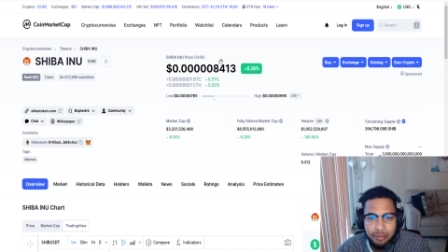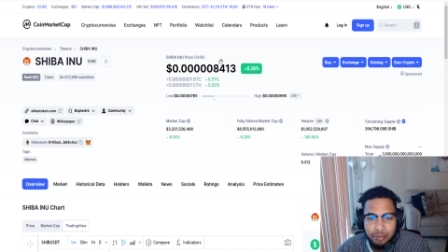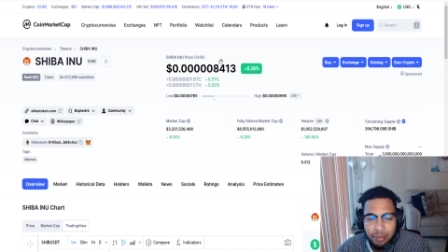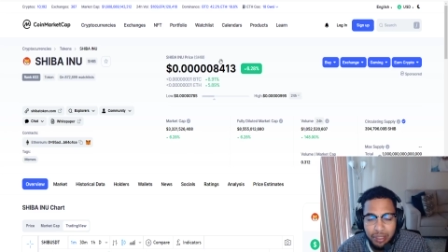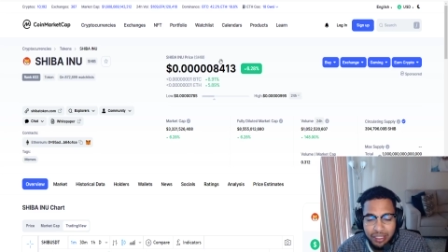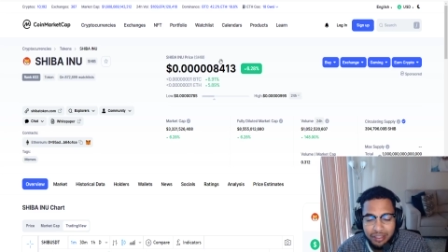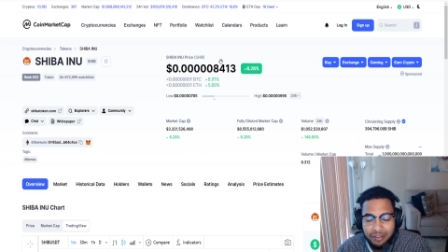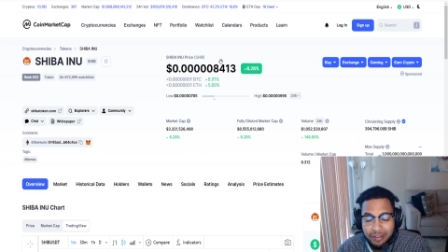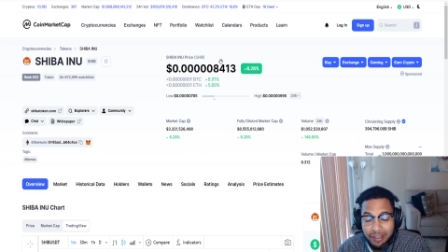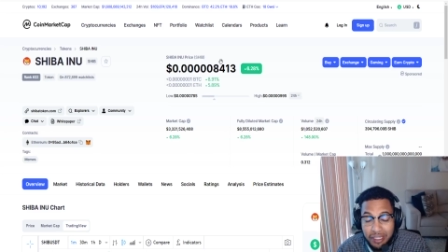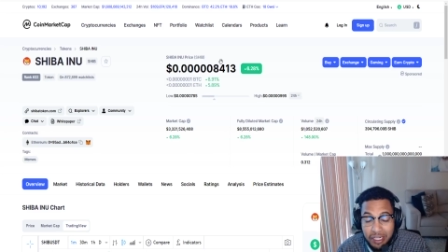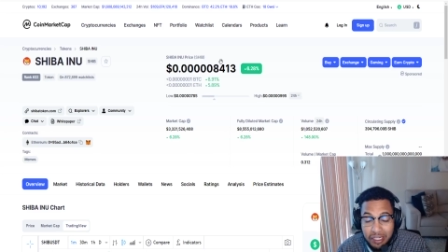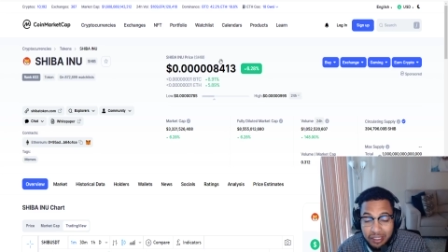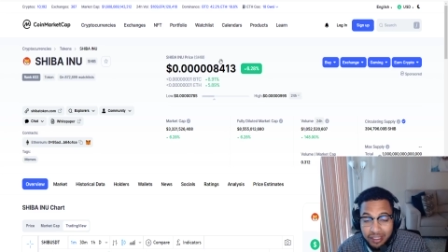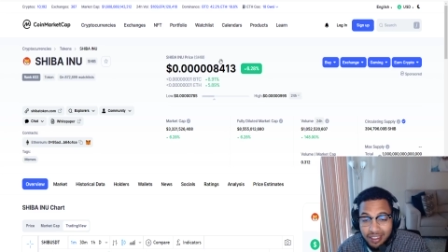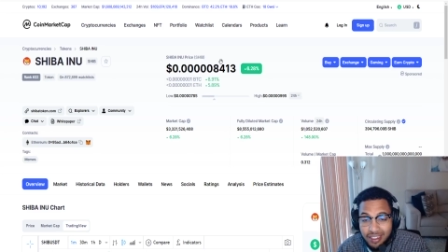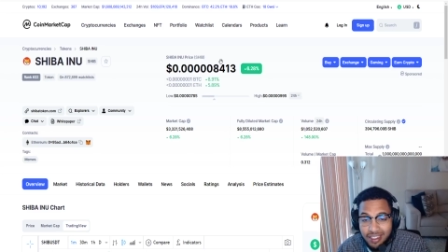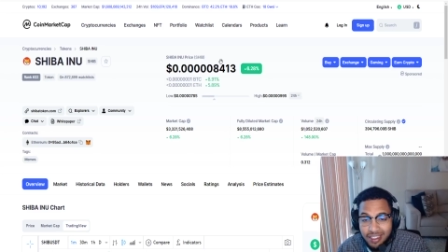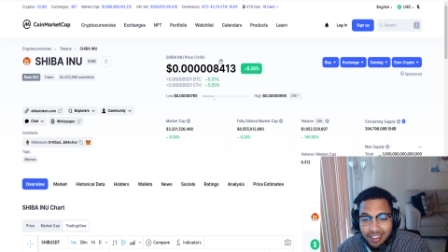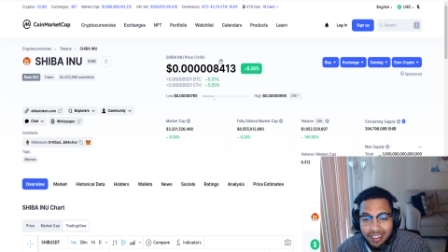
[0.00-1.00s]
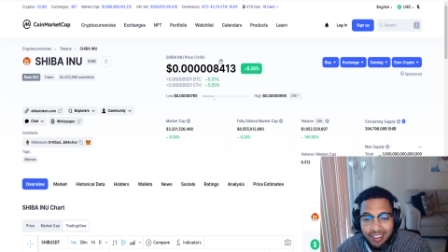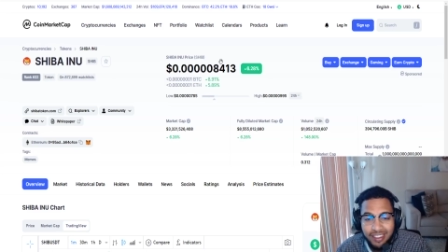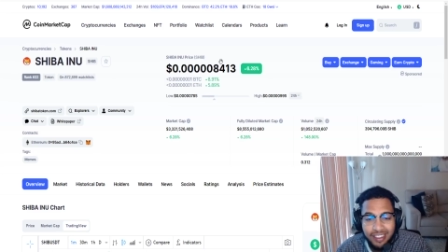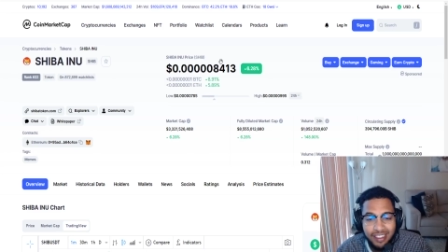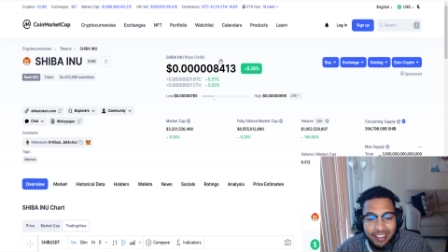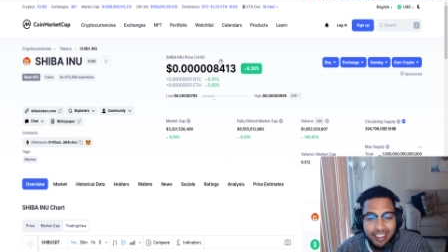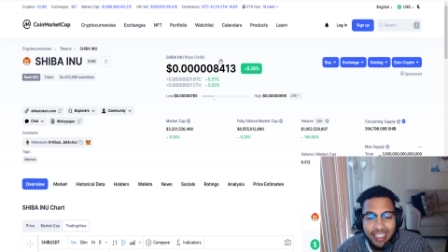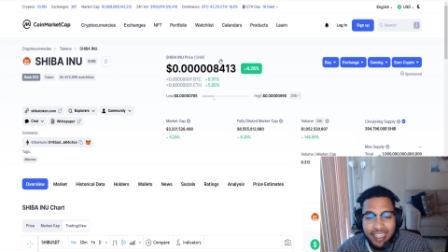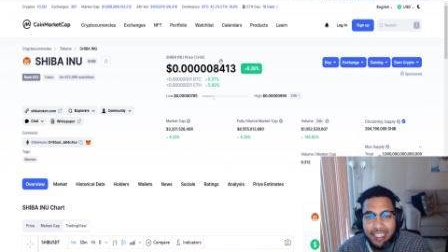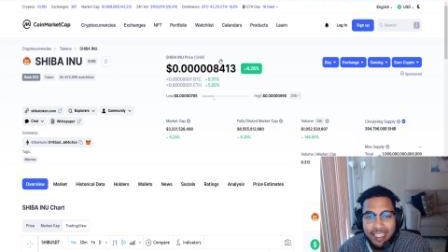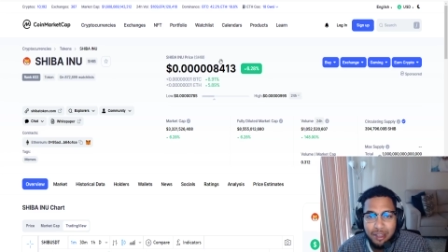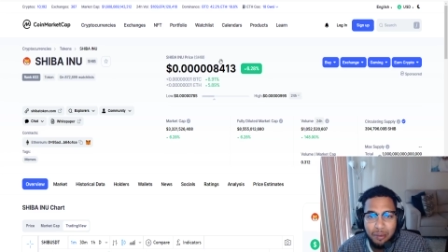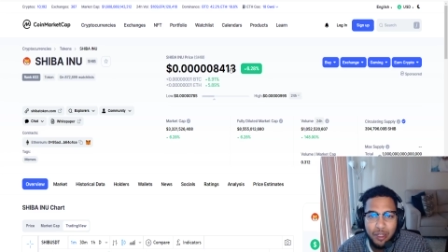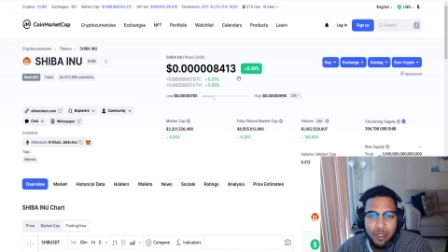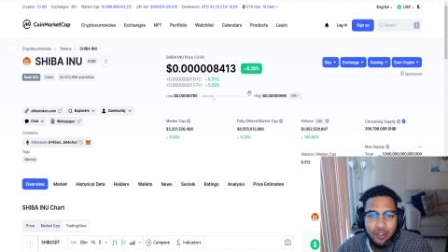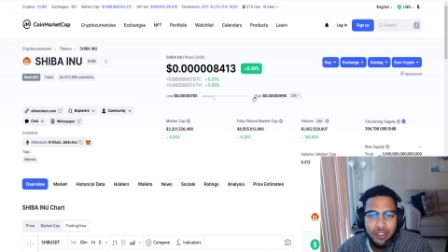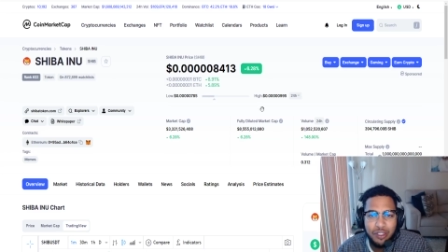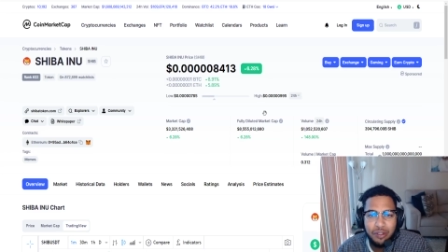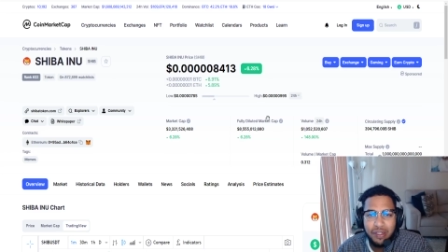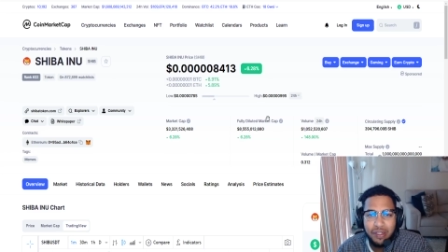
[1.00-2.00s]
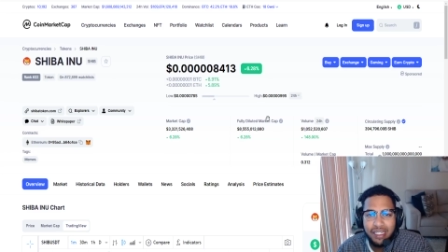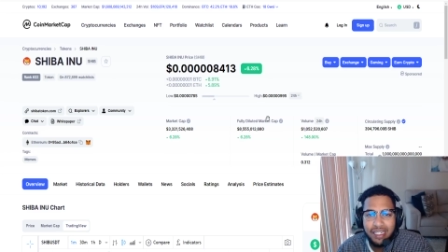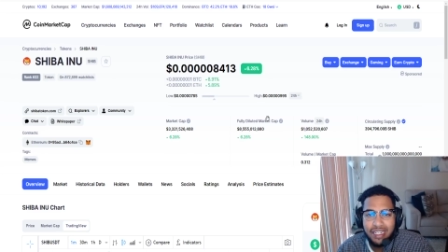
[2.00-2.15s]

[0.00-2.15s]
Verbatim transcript: But regardless, thank you so much for tuning in.